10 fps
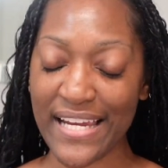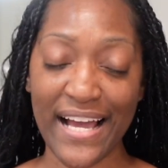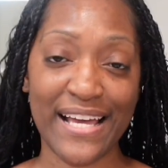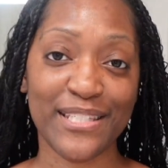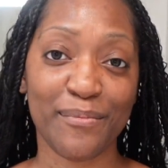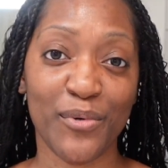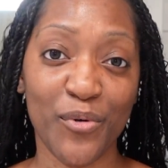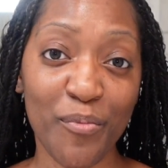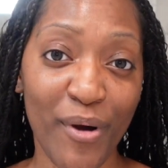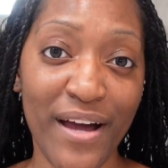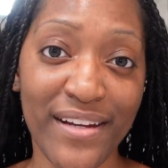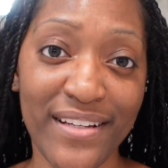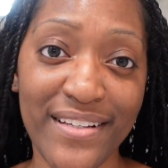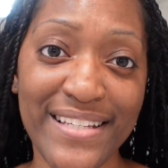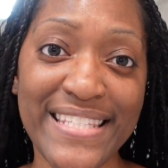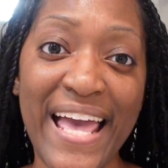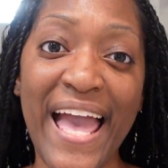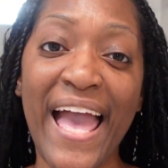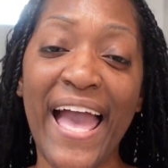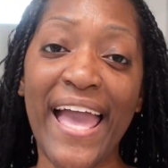I got some new products
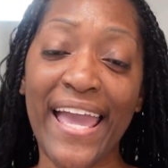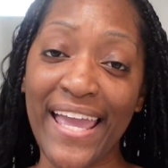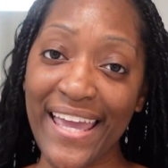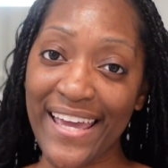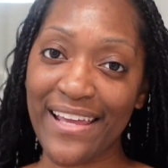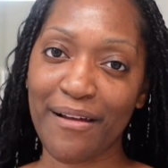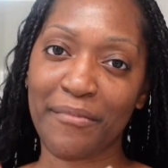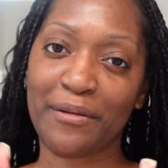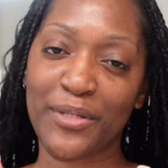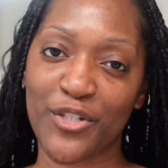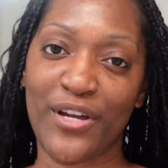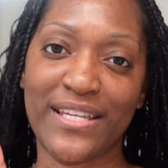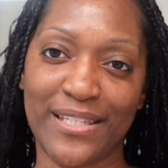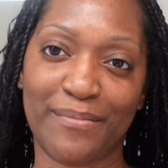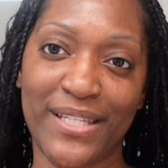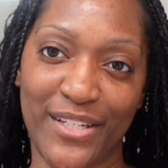and I'm gonna be trying something